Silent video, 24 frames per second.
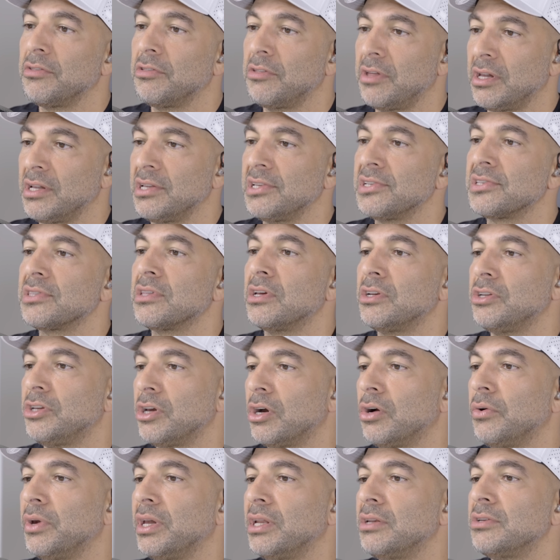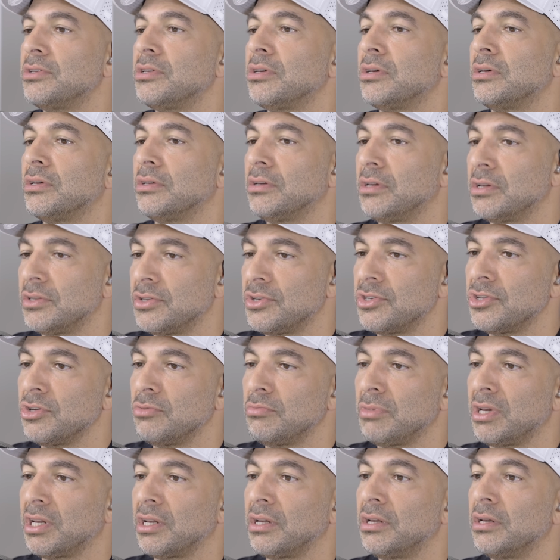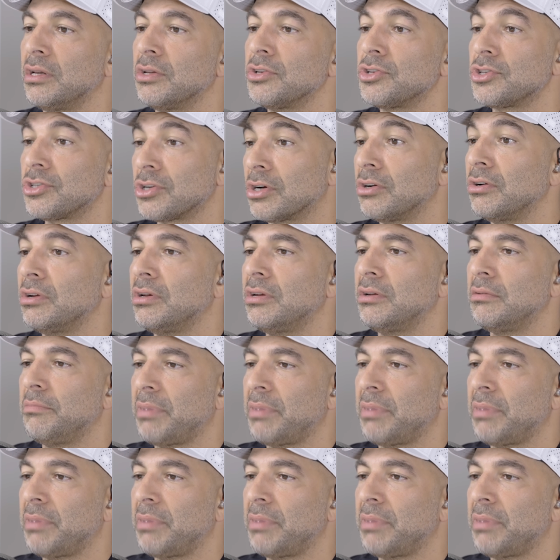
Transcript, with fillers: things that go into consuming certain